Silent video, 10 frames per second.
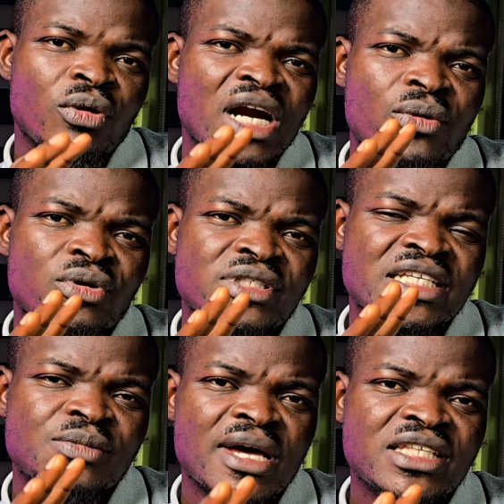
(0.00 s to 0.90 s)
But what I
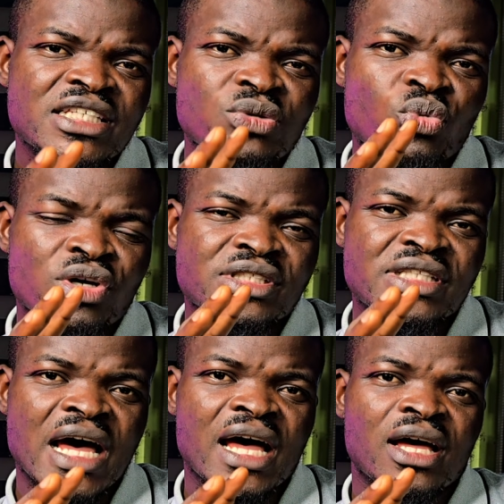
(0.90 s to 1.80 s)
was expecting
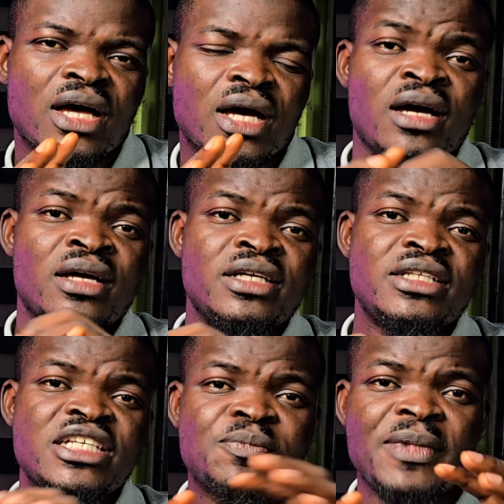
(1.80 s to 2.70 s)
was that
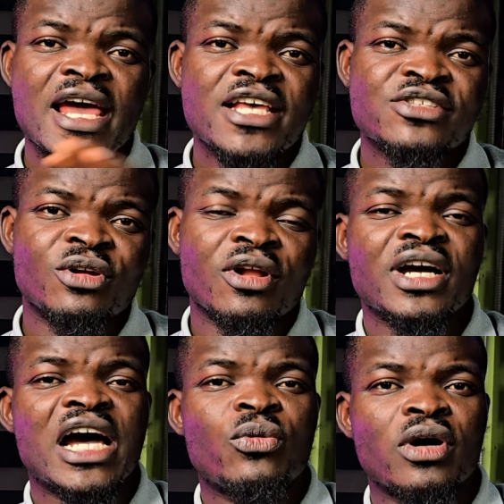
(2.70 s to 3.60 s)
the display is no
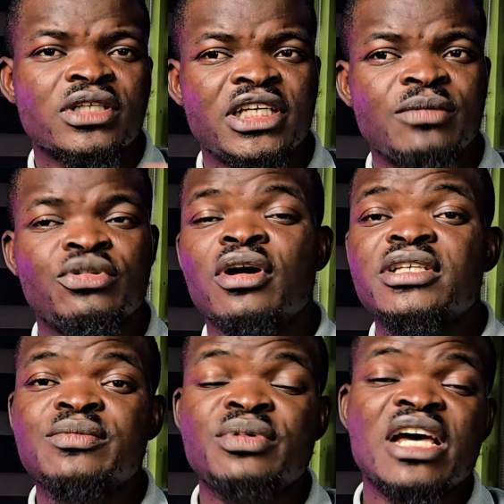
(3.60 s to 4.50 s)
longer working
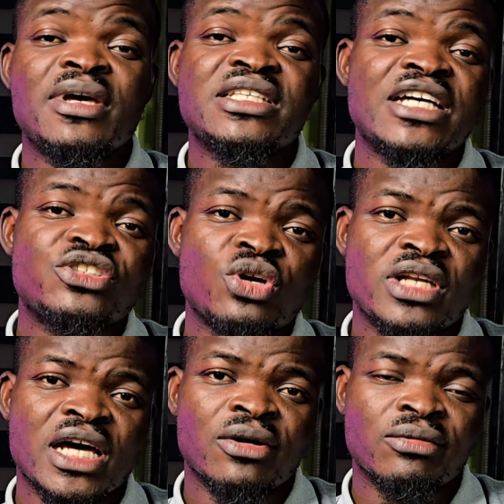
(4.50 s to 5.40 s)
because the BMS has
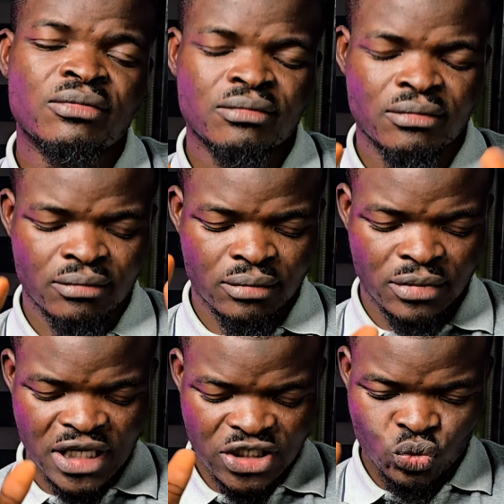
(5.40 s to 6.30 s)
shut down.
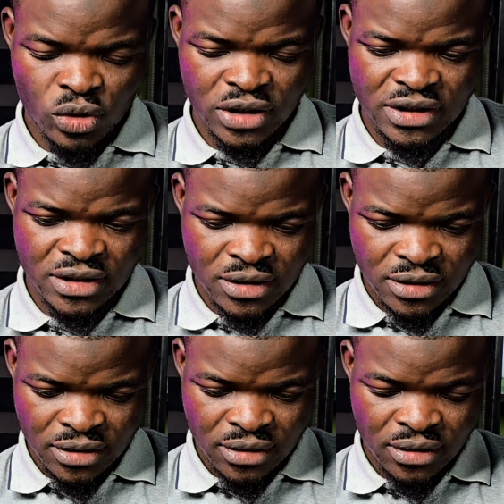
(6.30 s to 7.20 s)
Guess what?
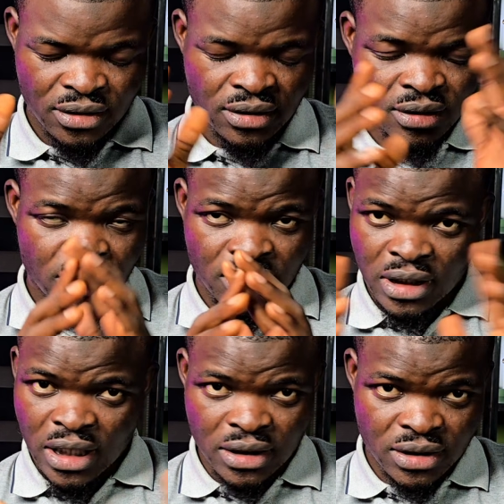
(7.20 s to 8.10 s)

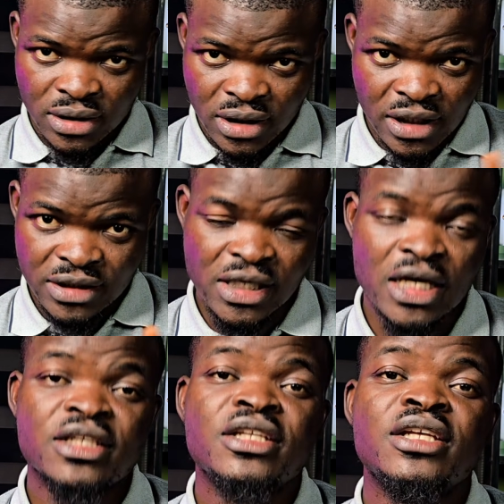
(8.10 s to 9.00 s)
I didn't
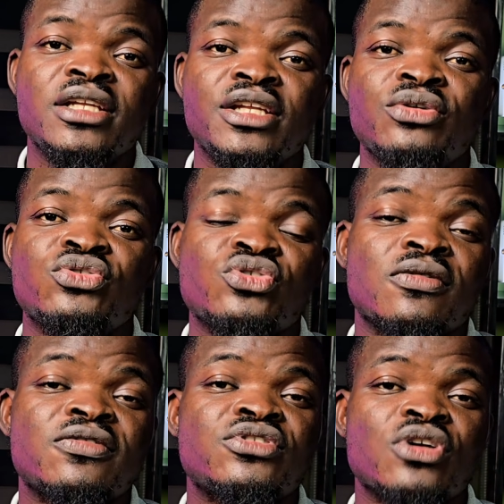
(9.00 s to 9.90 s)
get any
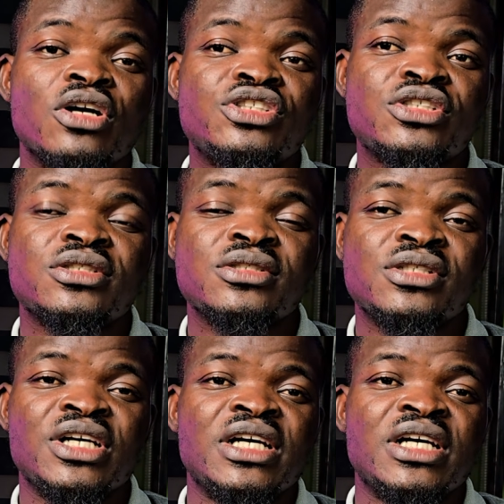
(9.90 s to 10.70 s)
news of such.